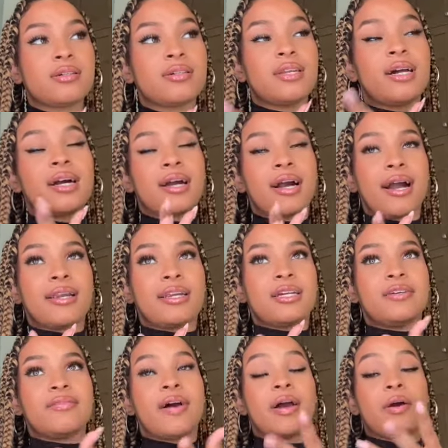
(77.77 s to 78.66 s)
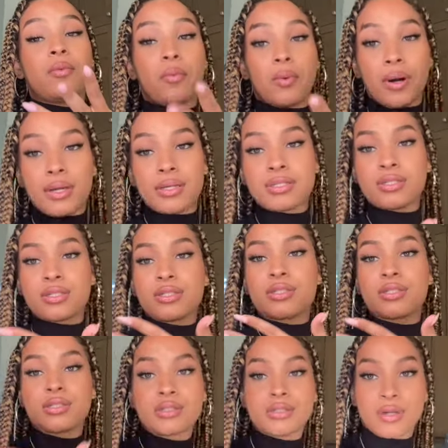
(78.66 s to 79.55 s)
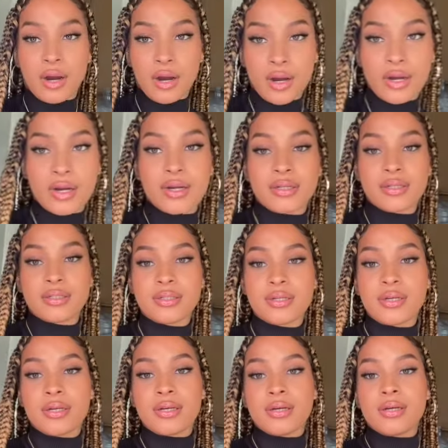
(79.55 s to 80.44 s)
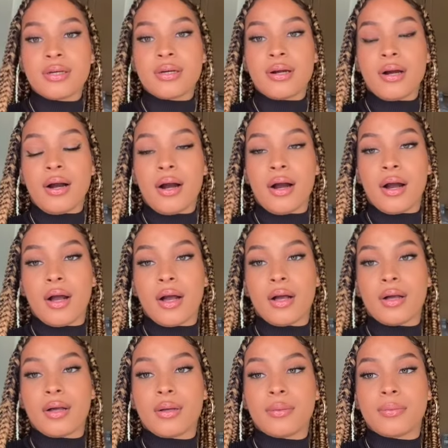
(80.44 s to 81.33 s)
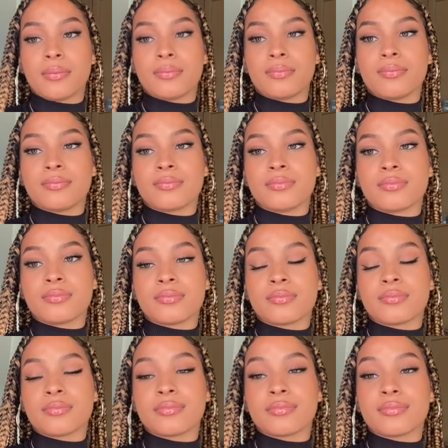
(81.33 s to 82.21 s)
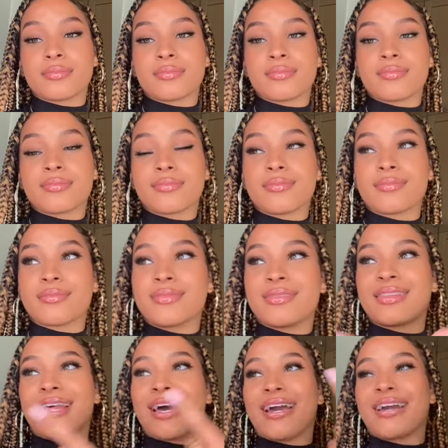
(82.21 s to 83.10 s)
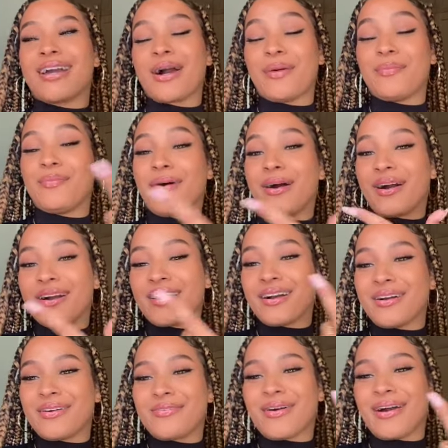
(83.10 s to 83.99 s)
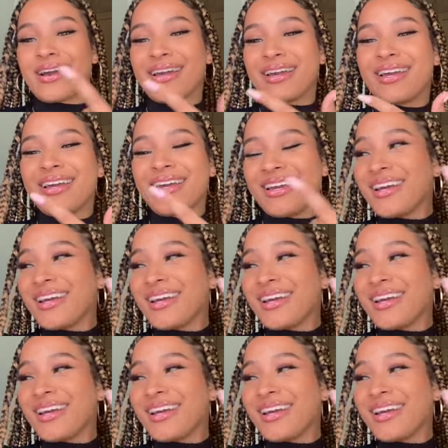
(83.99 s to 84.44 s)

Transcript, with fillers: not kind of, I want to start um, like a part of like